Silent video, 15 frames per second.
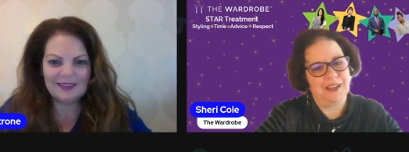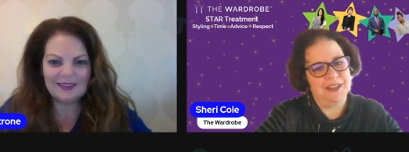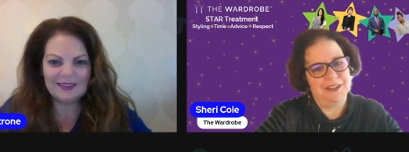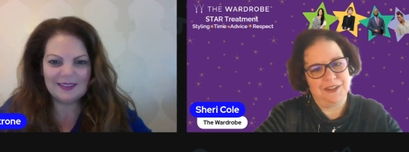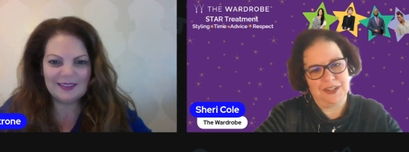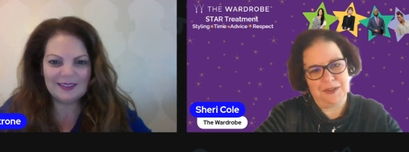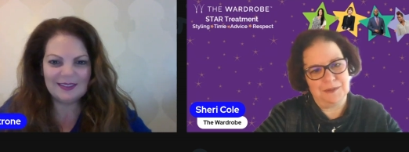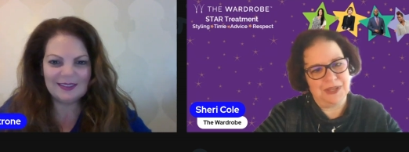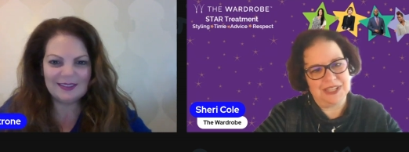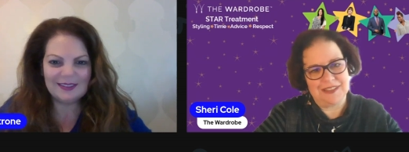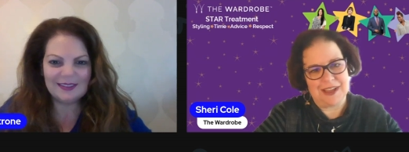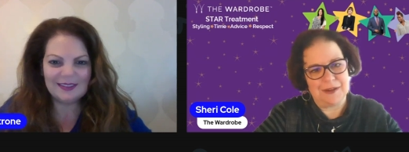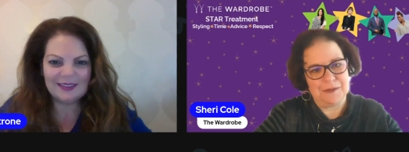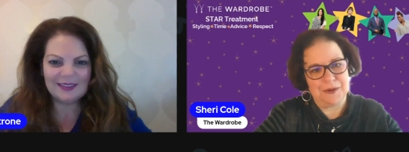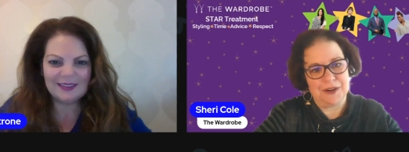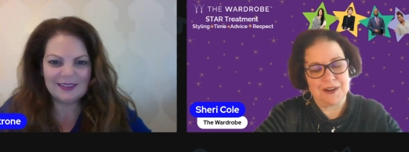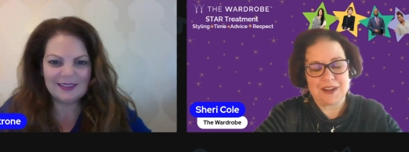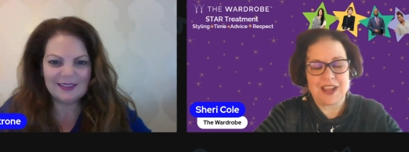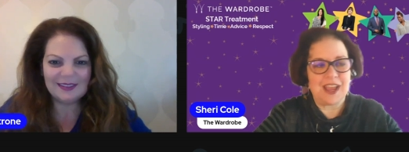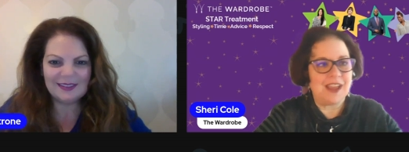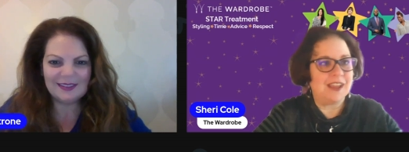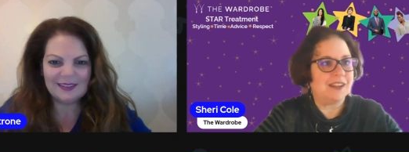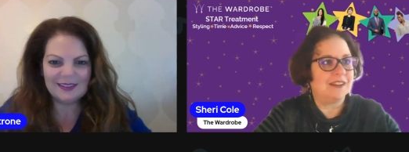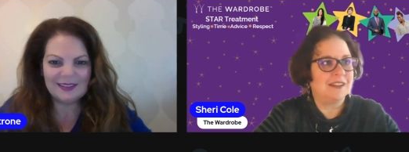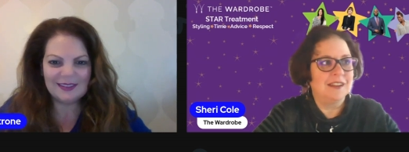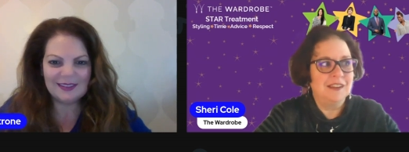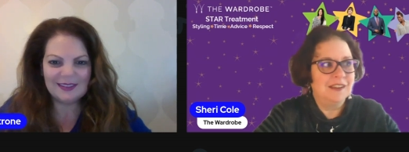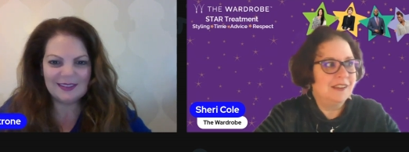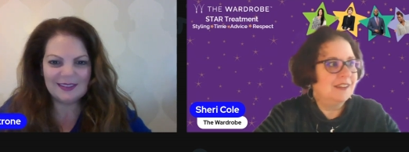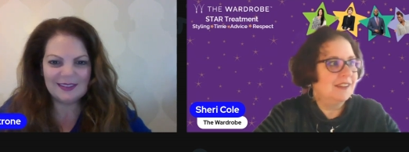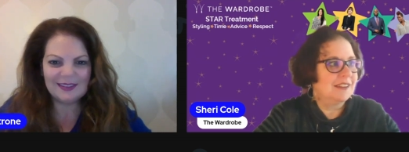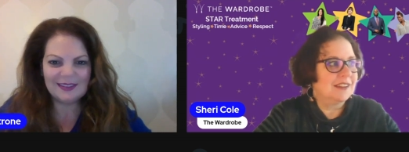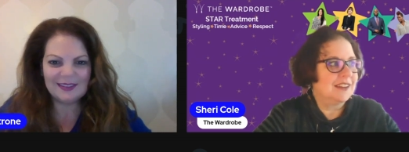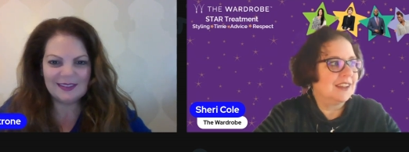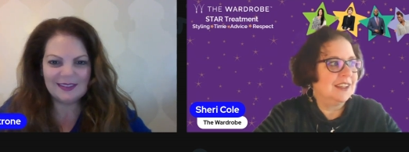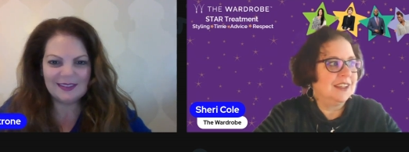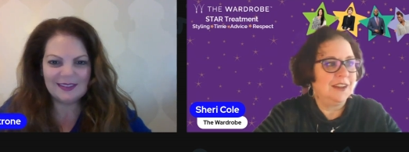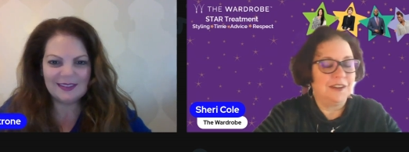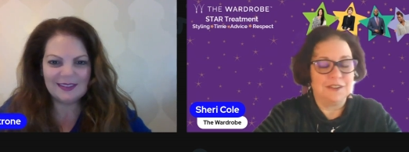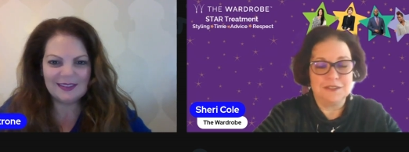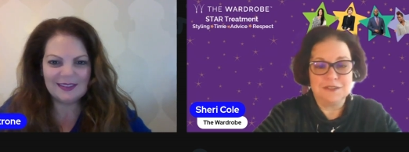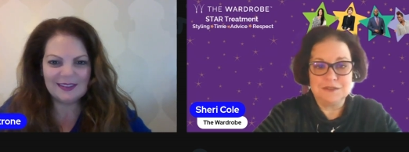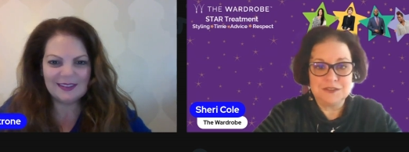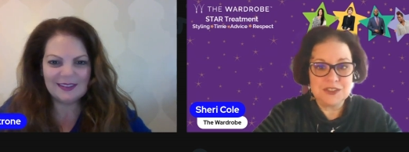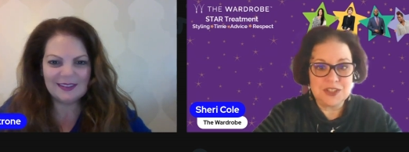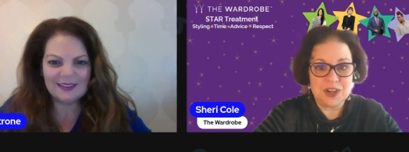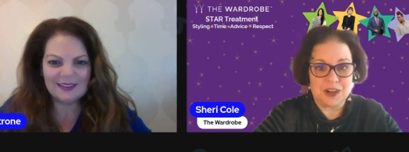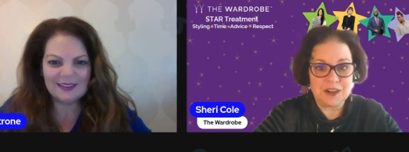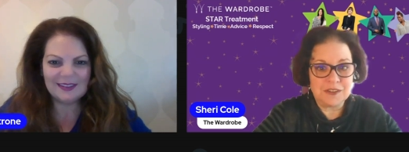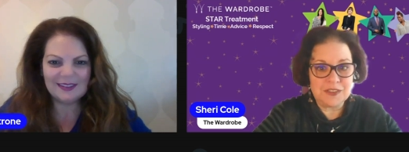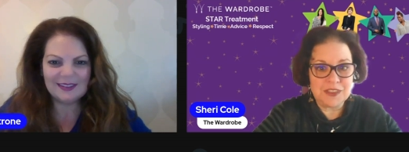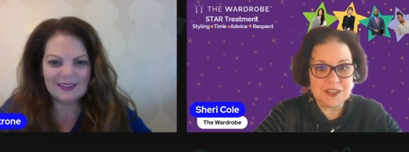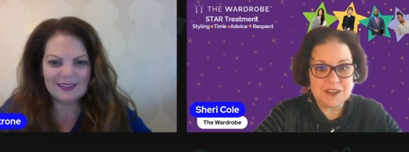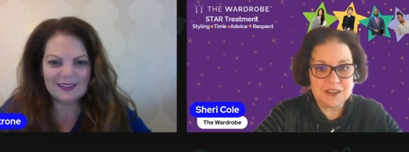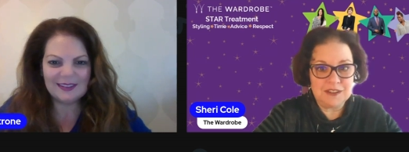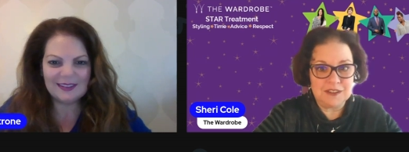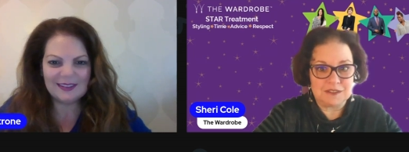Speaker 1: you're going to make that work. And, you know, darn if they didn't.